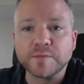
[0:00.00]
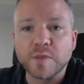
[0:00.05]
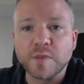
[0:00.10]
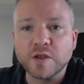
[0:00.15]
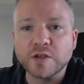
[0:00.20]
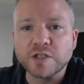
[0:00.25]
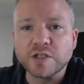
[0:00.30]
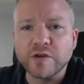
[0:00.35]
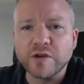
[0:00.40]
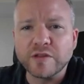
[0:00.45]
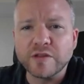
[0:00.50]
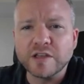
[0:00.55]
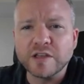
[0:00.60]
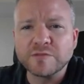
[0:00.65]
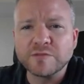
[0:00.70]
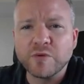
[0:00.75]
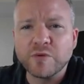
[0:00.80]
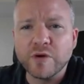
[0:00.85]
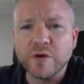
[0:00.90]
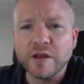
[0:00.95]
So at this
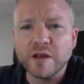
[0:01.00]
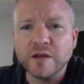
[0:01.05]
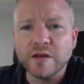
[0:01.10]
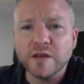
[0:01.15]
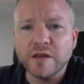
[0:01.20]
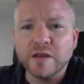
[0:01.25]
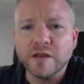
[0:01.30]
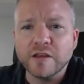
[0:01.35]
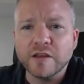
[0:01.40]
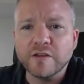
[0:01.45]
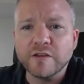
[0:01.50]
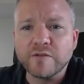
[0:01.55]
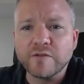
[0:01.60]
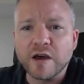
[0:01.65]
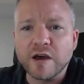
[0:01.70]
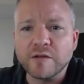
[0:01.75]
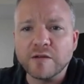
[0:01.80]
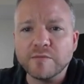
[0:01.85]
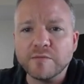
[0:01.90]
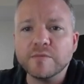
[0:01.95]
point, you've
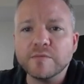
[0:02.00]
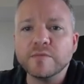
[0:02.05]
got a